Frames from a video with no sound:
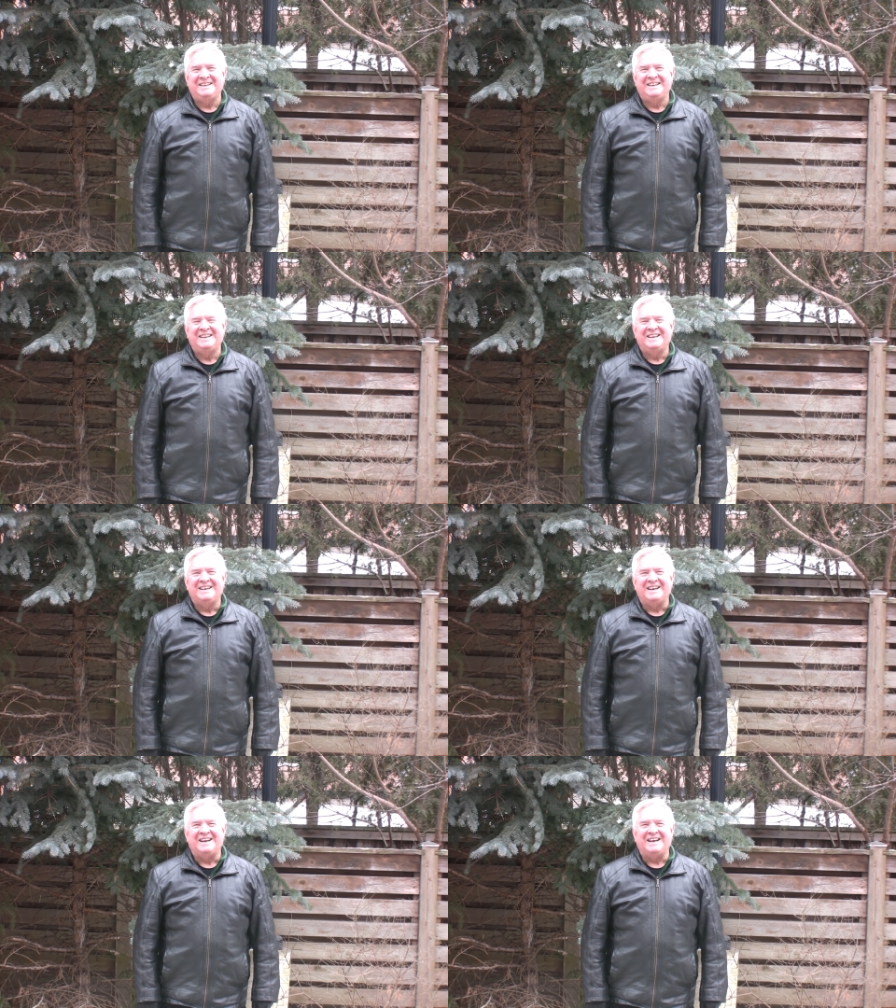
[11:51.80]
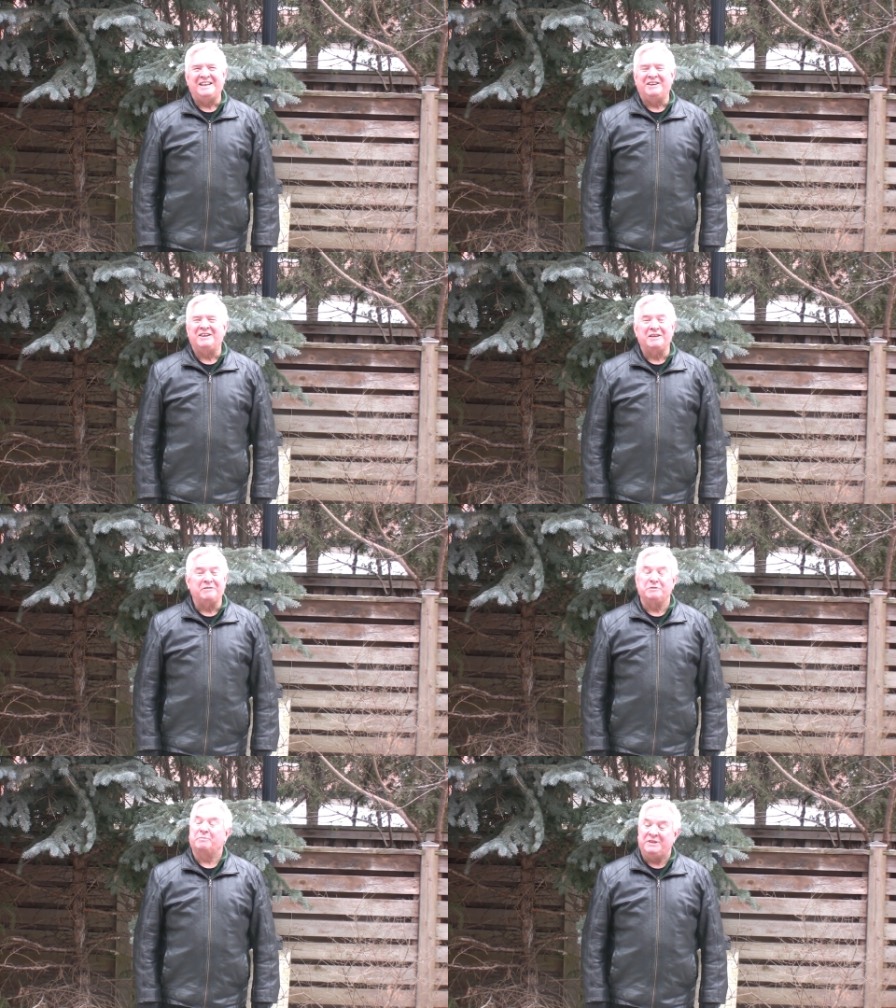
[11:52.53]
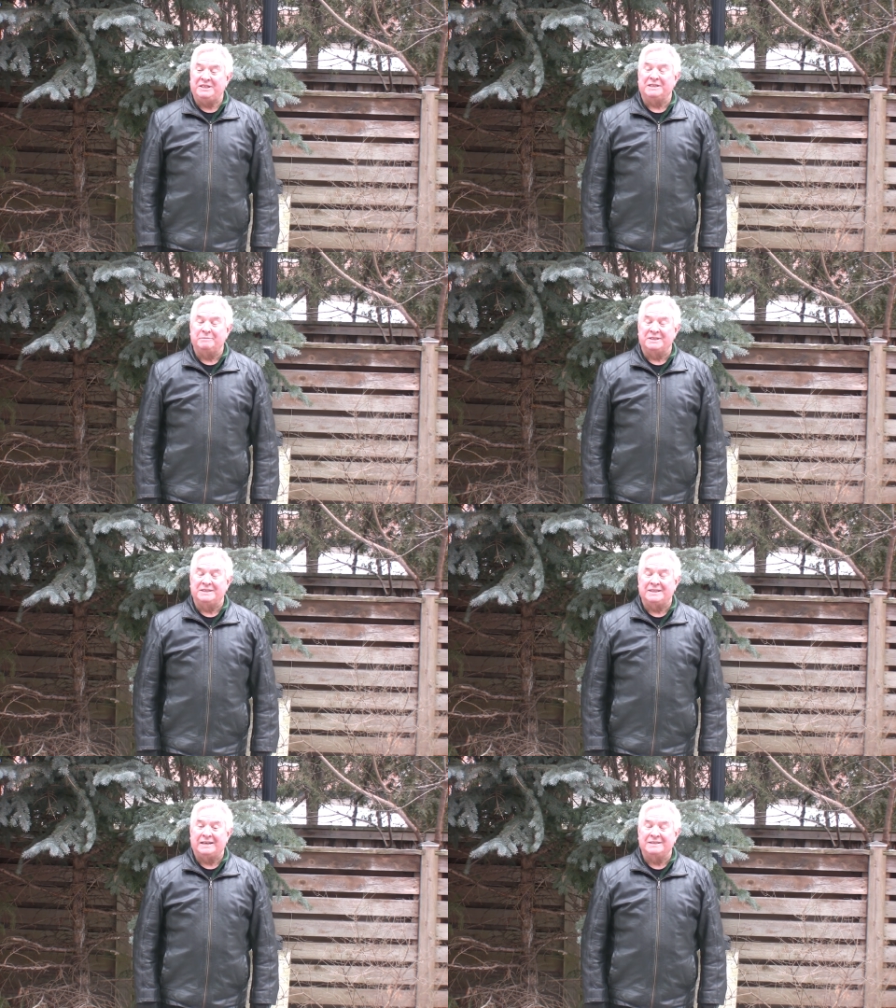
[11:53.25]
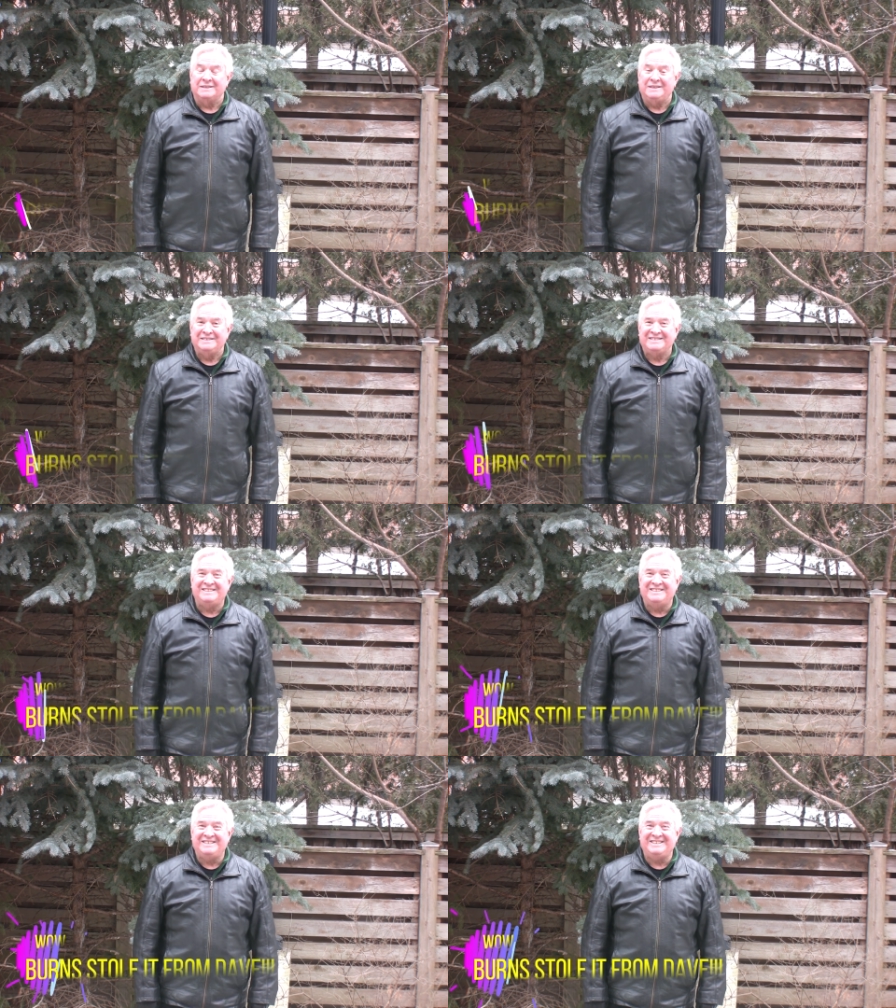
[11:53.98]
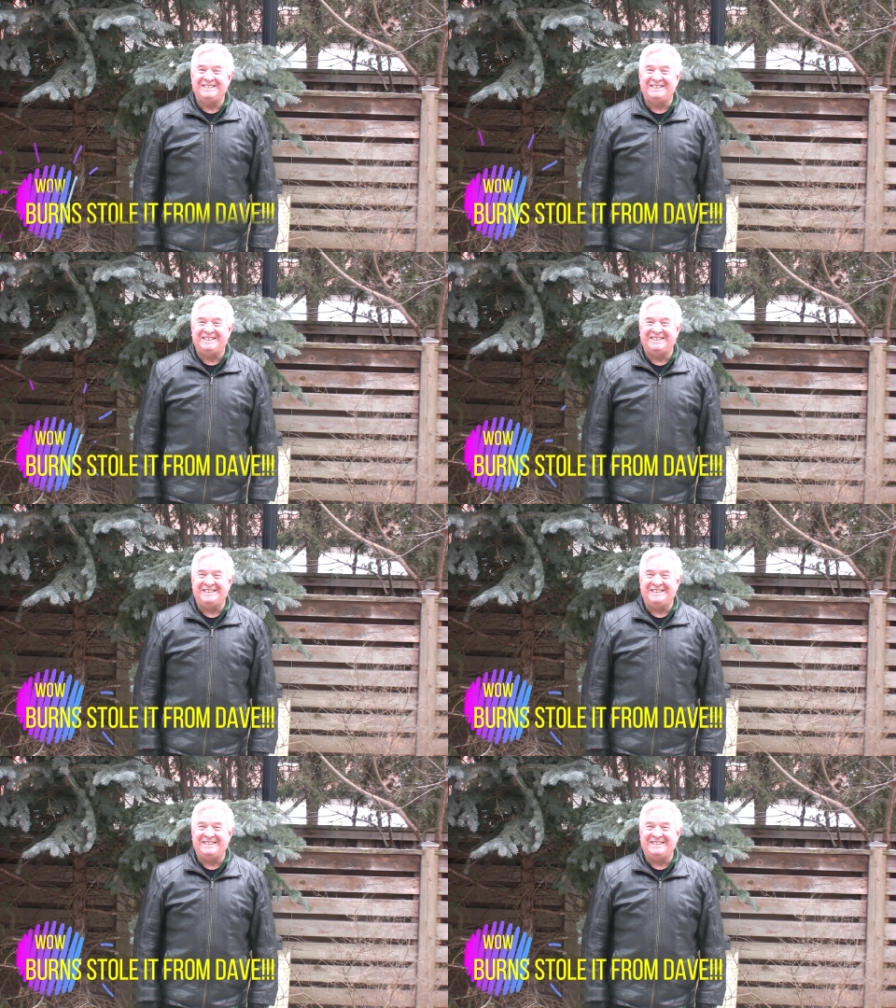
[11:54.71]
Uh, no, I think it was pre-Simpsons, actually. oh, okay.